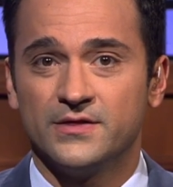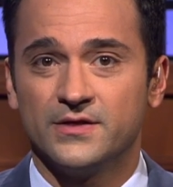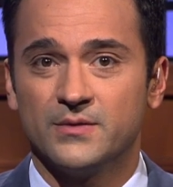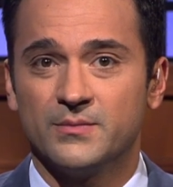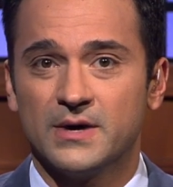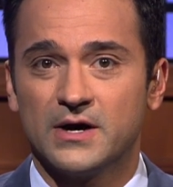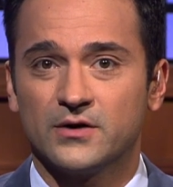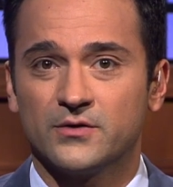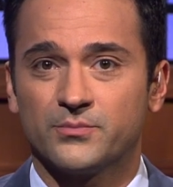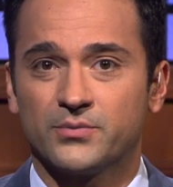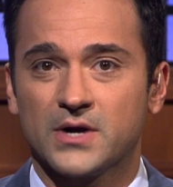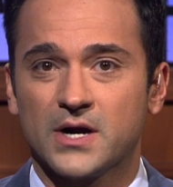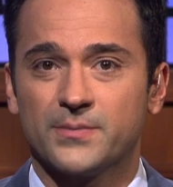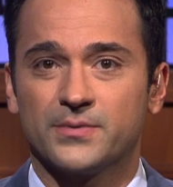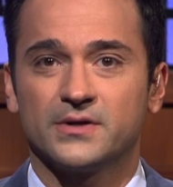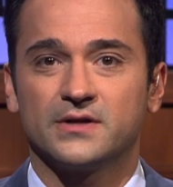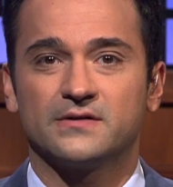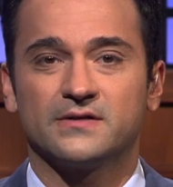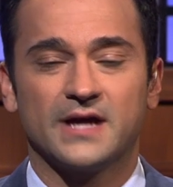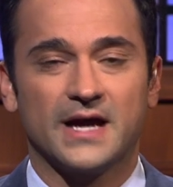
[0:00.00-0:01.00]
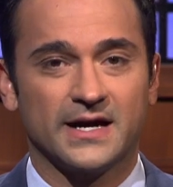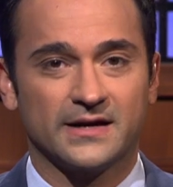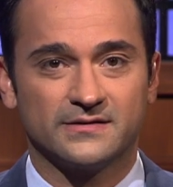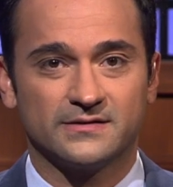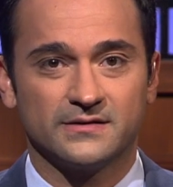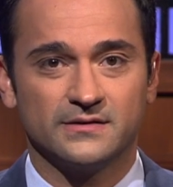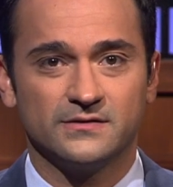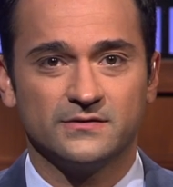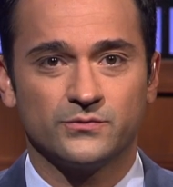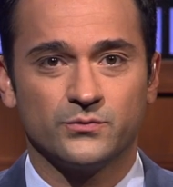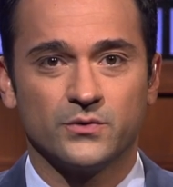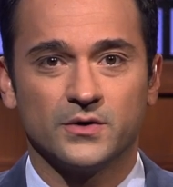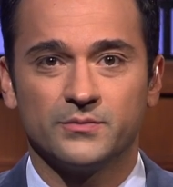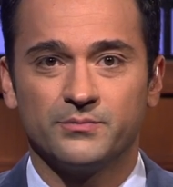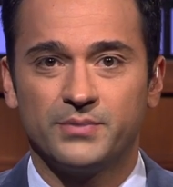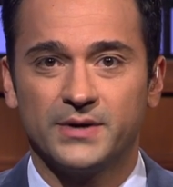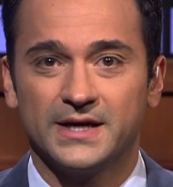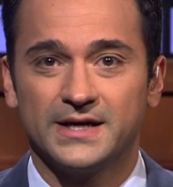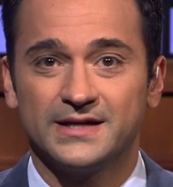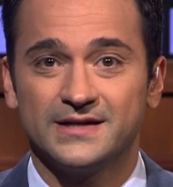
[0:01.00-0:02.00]
The amount of property taxes
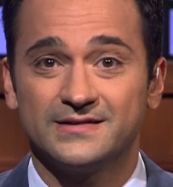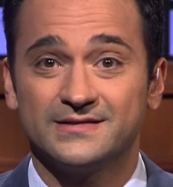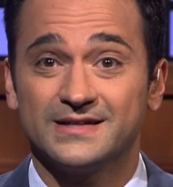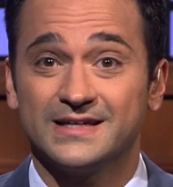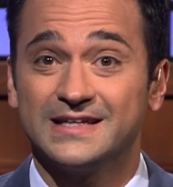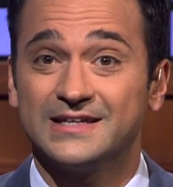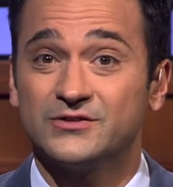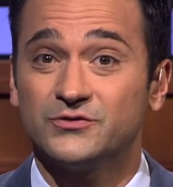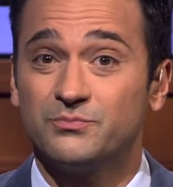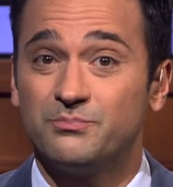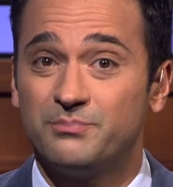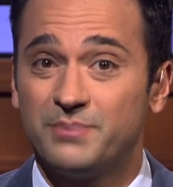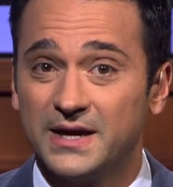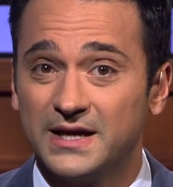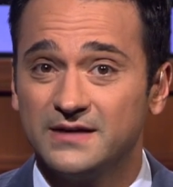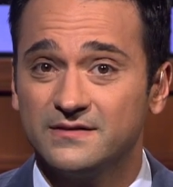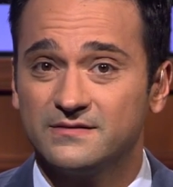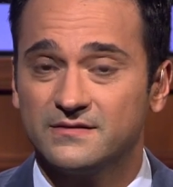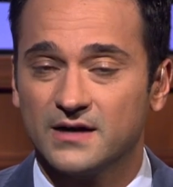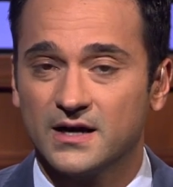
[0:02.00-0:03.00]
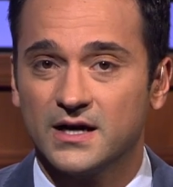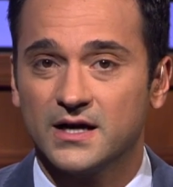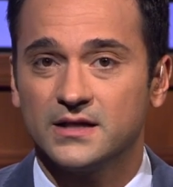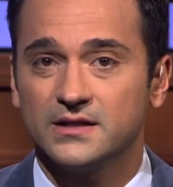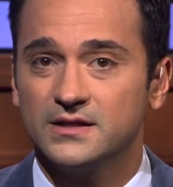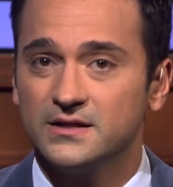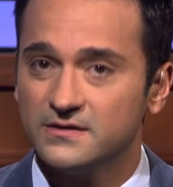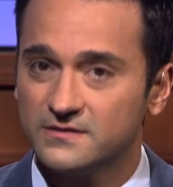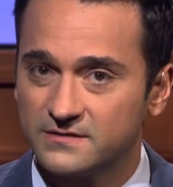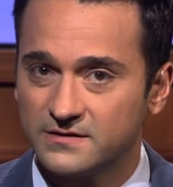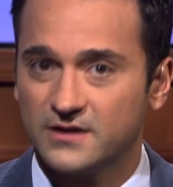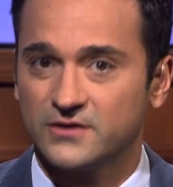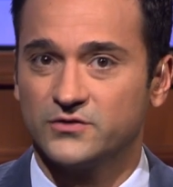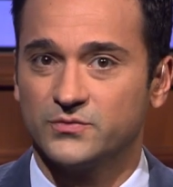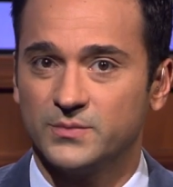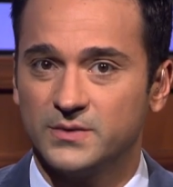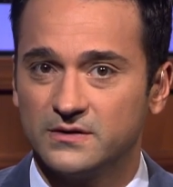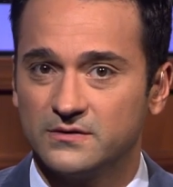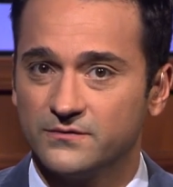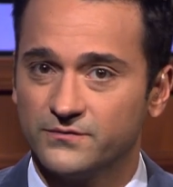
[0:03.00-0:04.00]
one pays is based on the
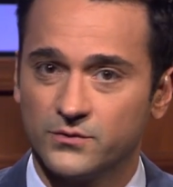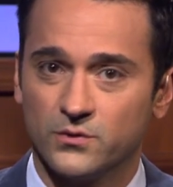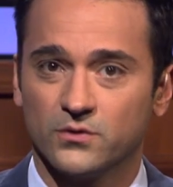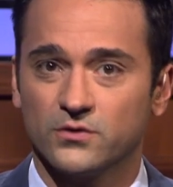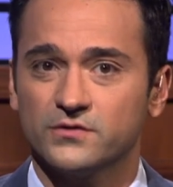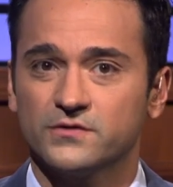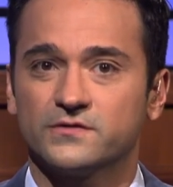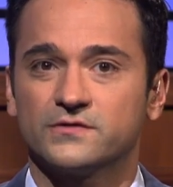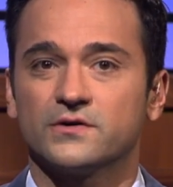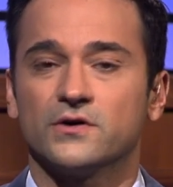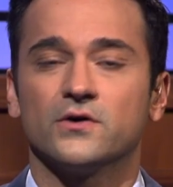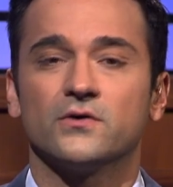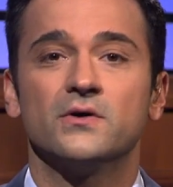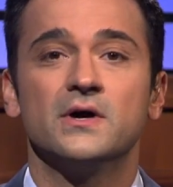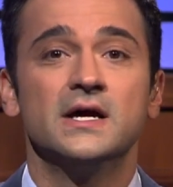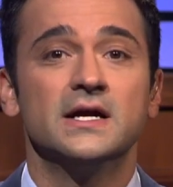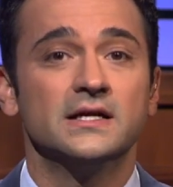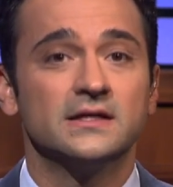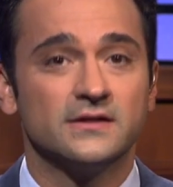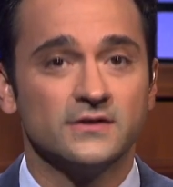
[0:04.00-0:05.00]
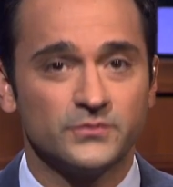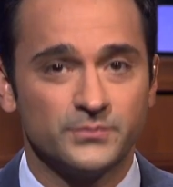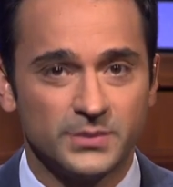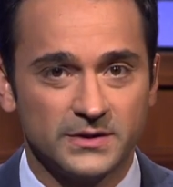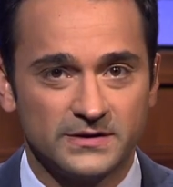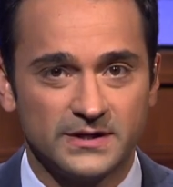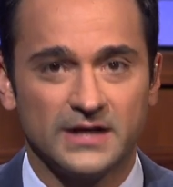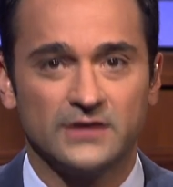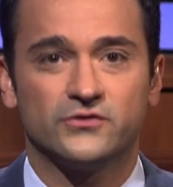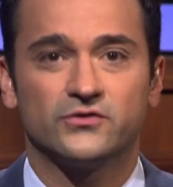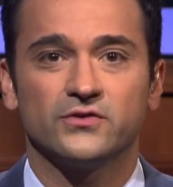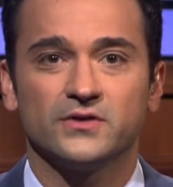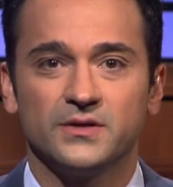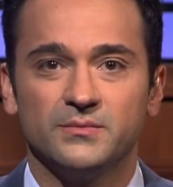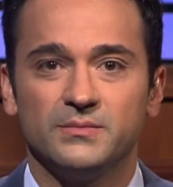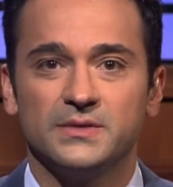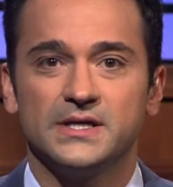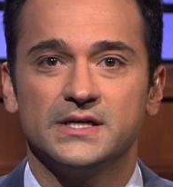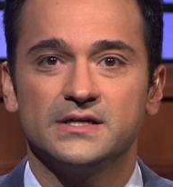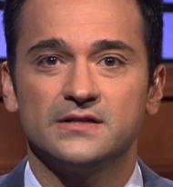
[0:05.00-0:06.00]
assessment, of course, so this
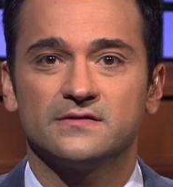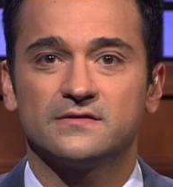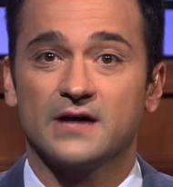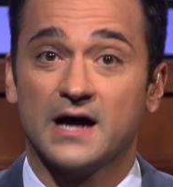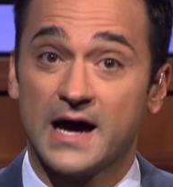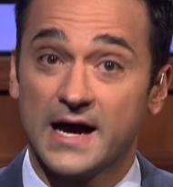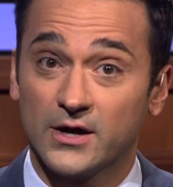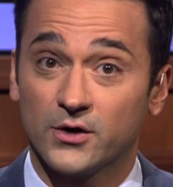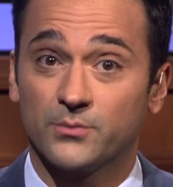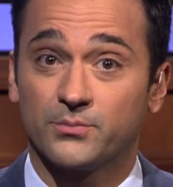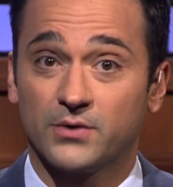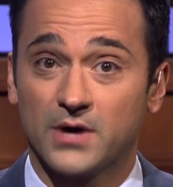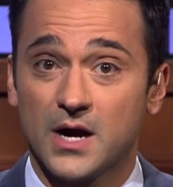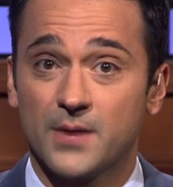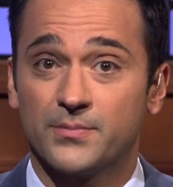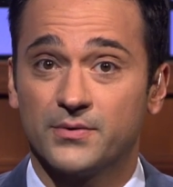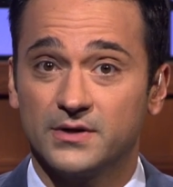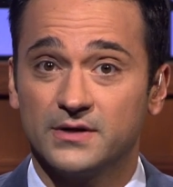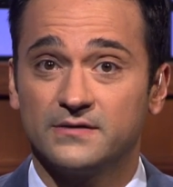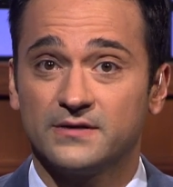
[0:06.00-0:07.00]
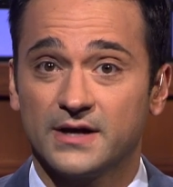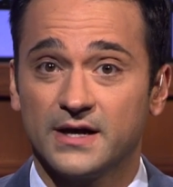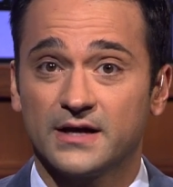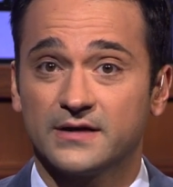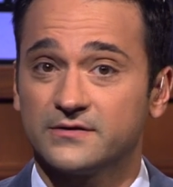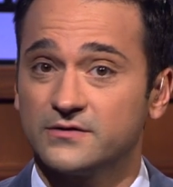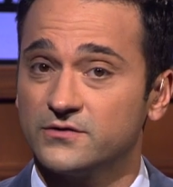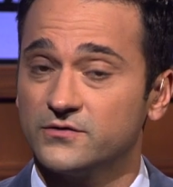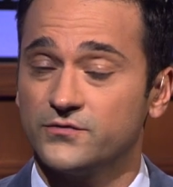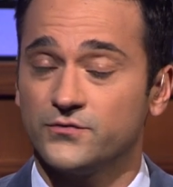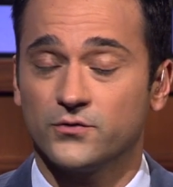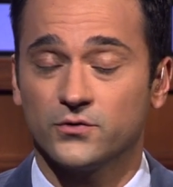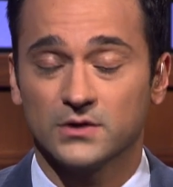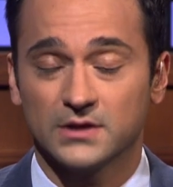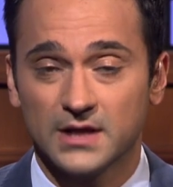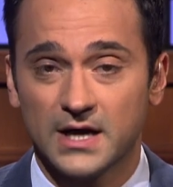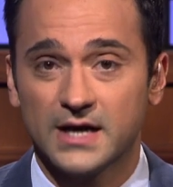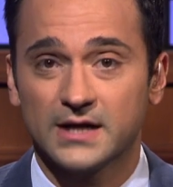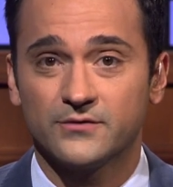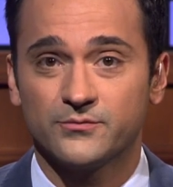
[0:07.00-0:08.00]
potentially means higher property taxes for
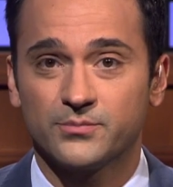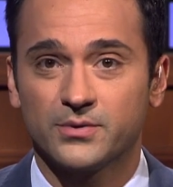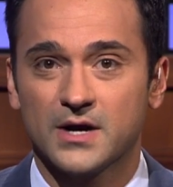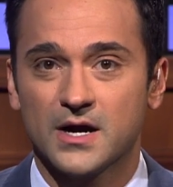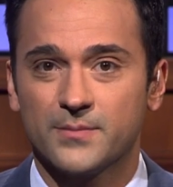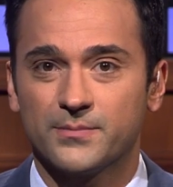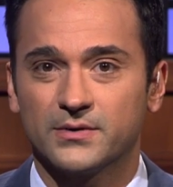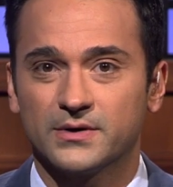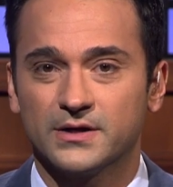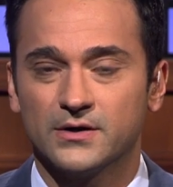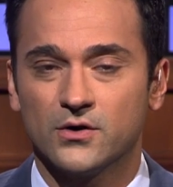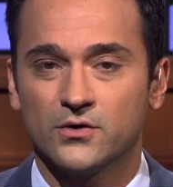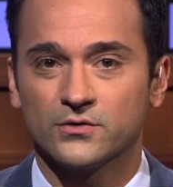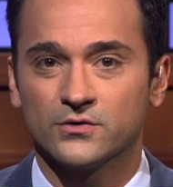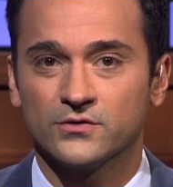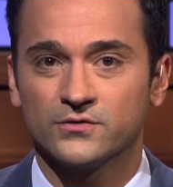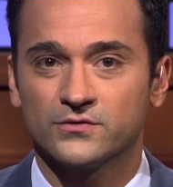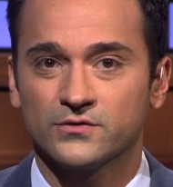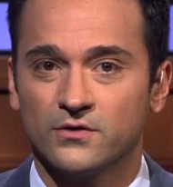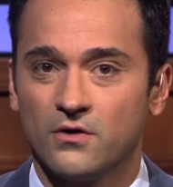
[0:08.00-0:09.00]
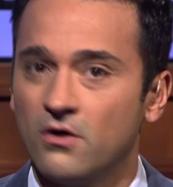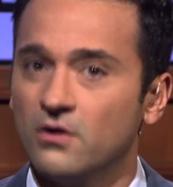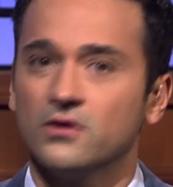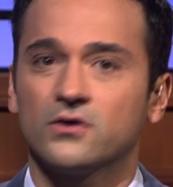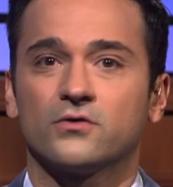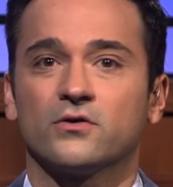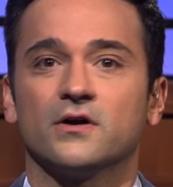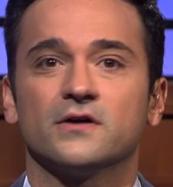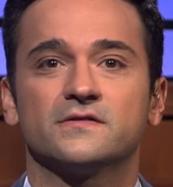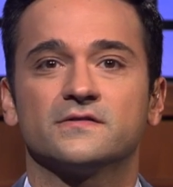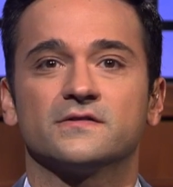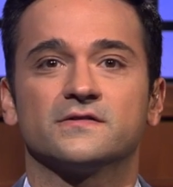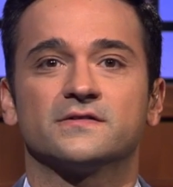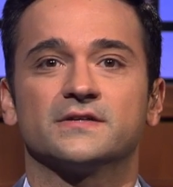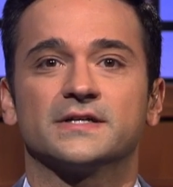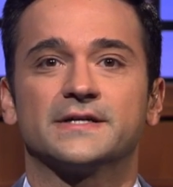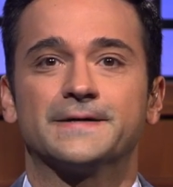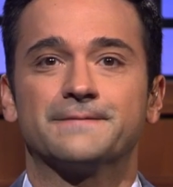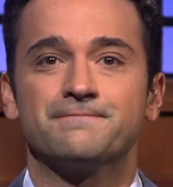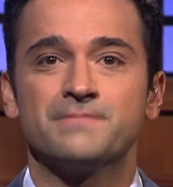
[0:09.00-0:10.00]
a lot of property owners all across the
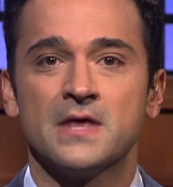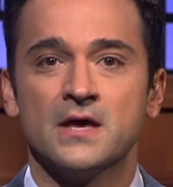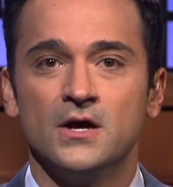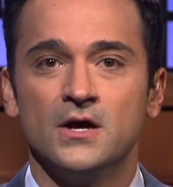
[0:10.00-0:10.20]
city.